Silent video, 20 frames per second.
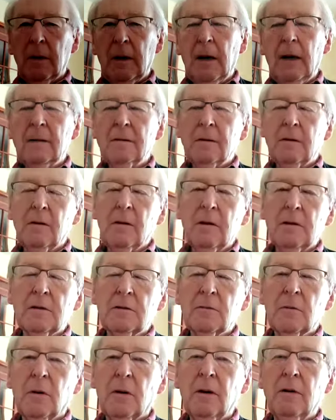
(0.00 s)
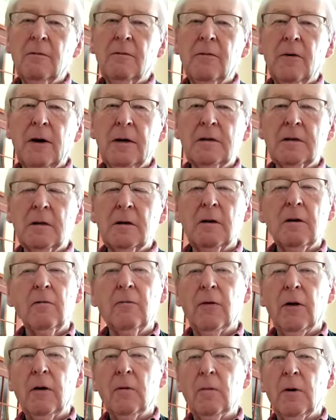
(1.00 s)
candidates were invited,
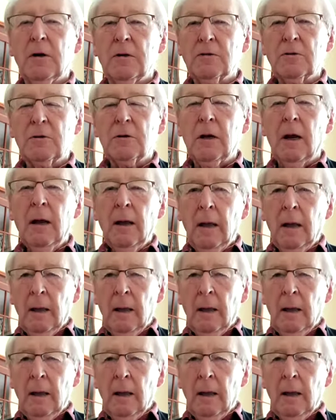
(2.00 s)
if they wished,